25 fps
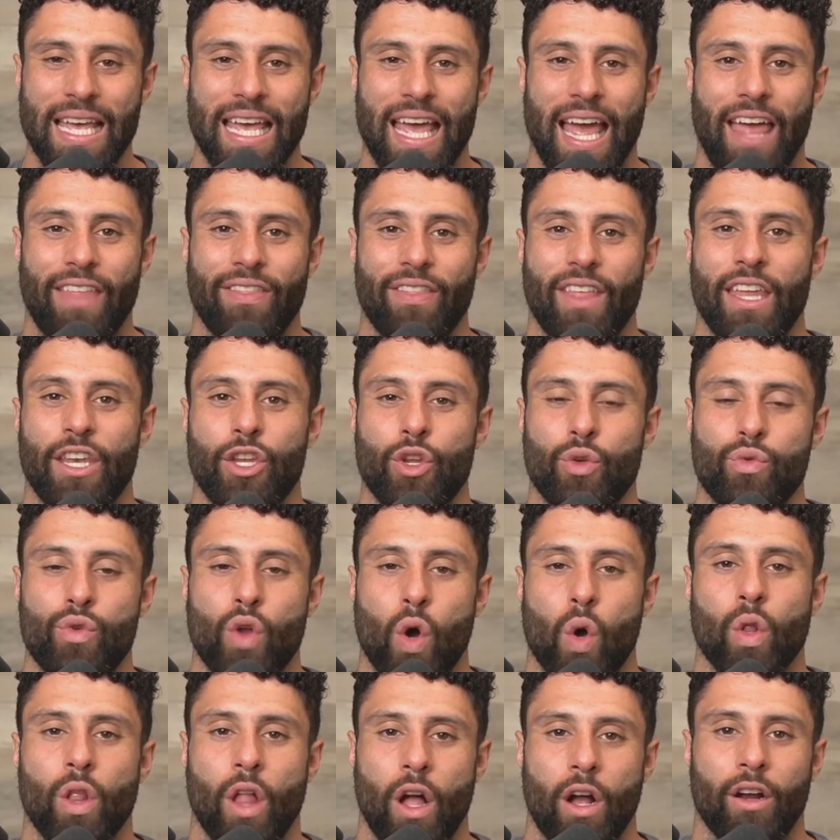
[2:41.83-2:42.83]
and then you no
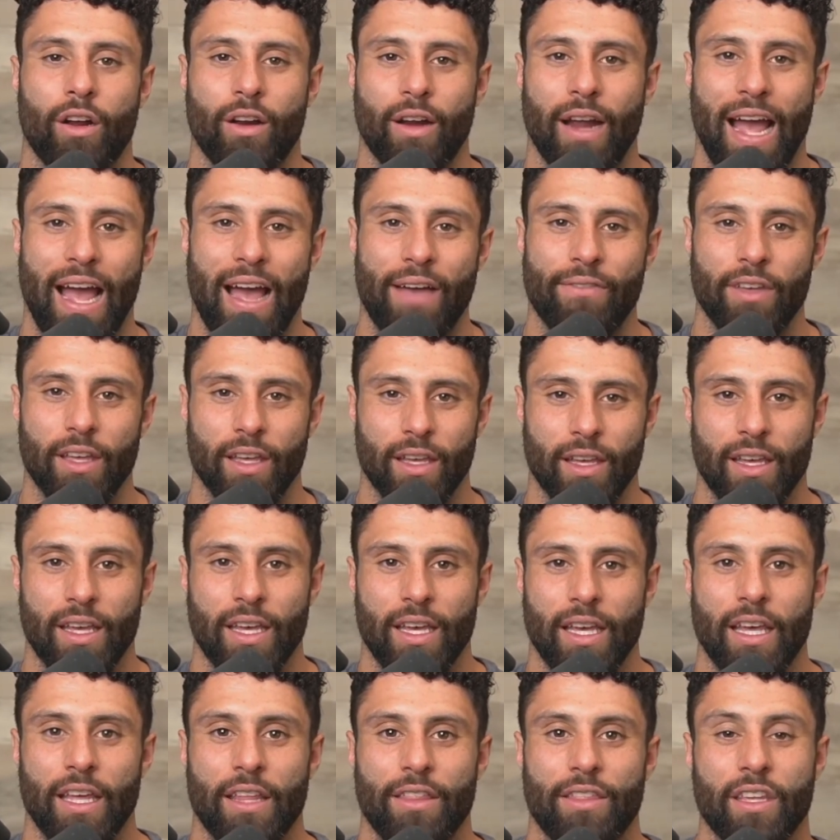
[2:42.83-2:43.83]
longer have it.
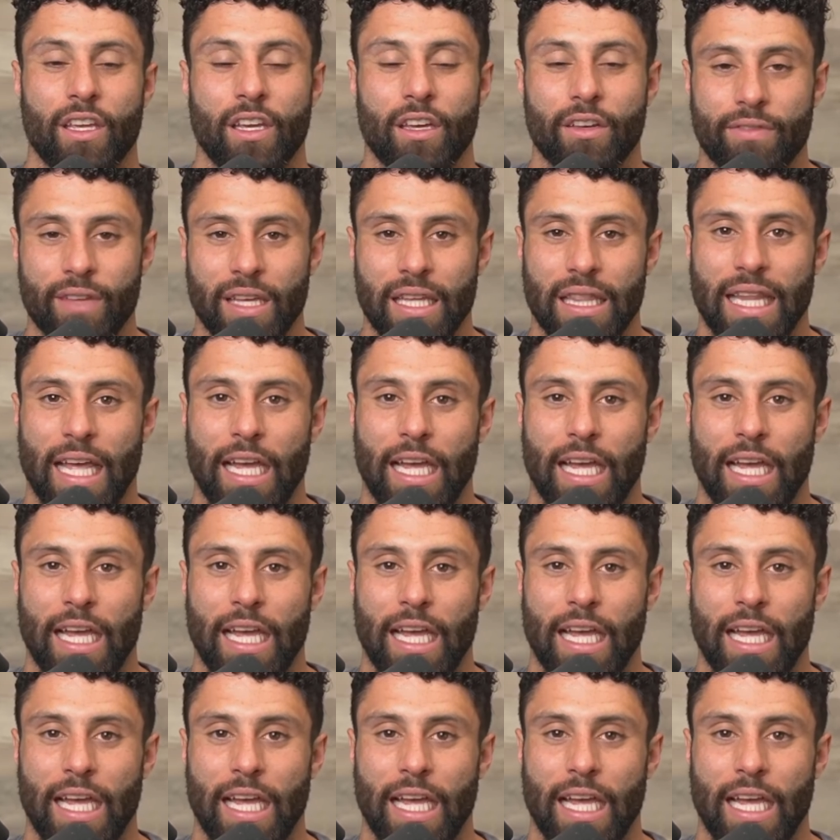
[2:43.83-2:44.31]
Think of it like